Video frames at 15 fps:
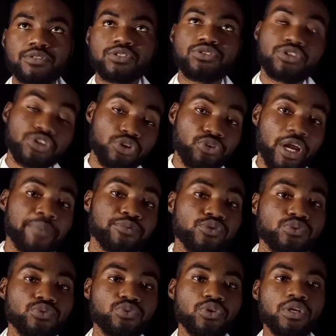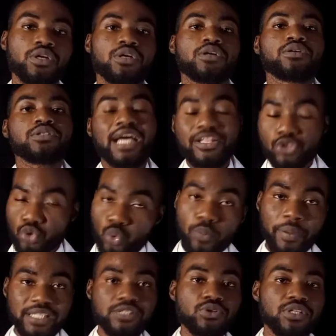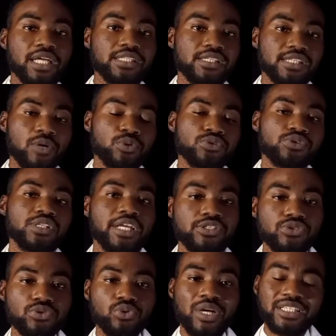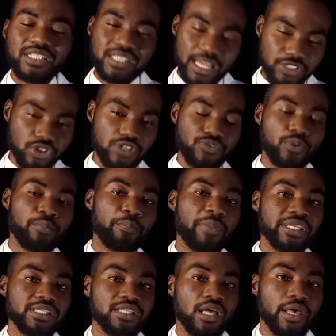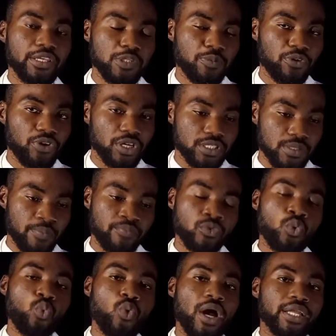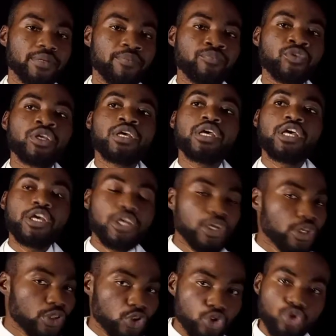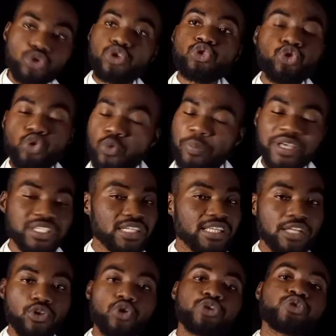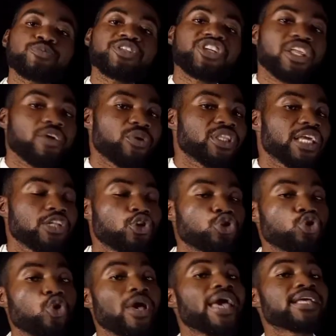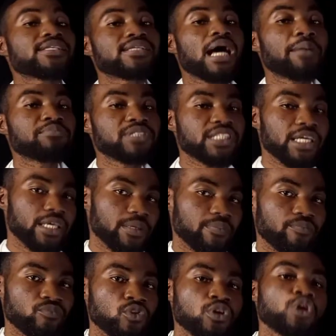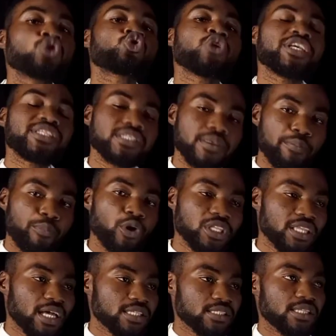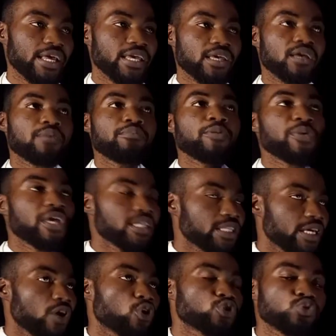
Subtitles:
subscribe to. There are two particular things I want to let you know, and these are just from personal experience. One, new patients are not going to be generated on your exam day. So it is important, like maybe a day or